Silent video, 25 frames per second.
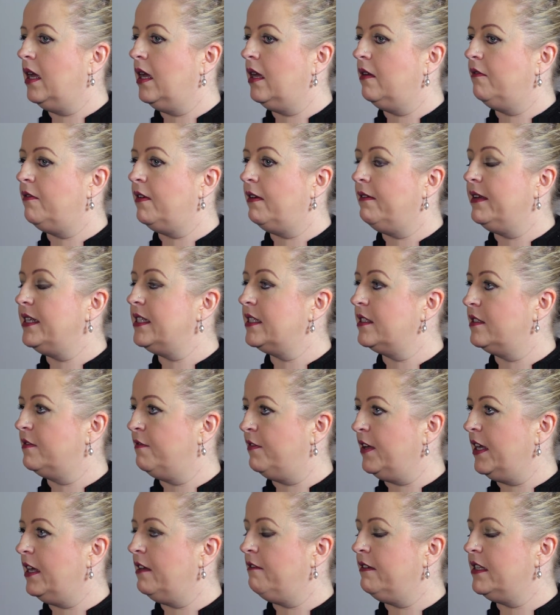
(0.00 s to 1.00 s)
very
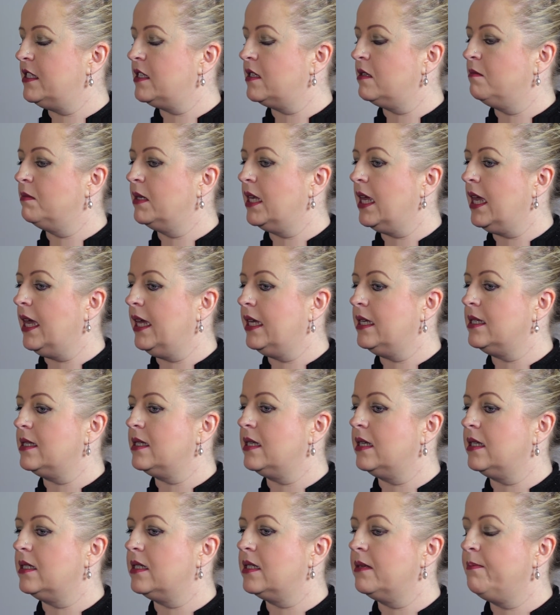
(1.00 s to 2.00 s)
severe in some
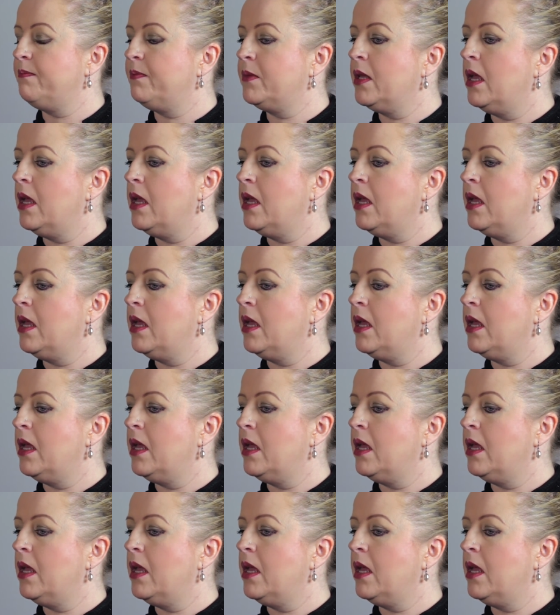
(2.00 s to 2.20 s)
cases.